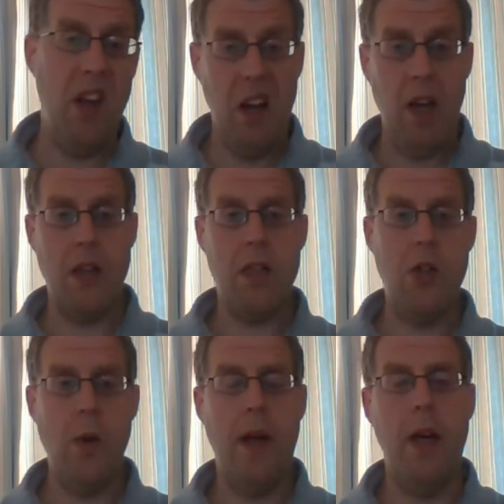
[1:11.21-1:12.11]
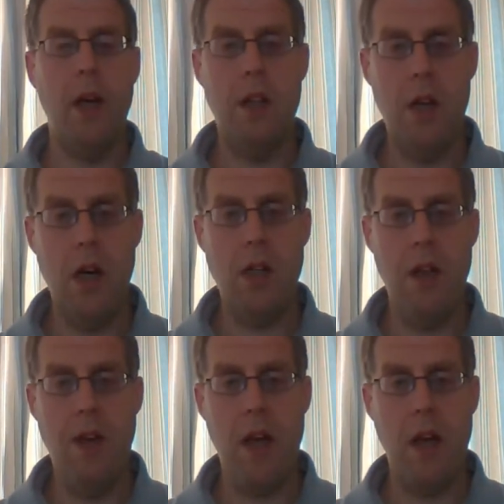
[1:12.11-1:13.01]
He liked doing churchy
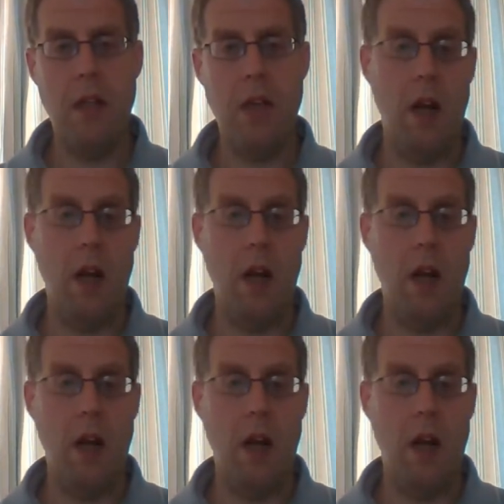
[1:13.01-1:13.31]
things.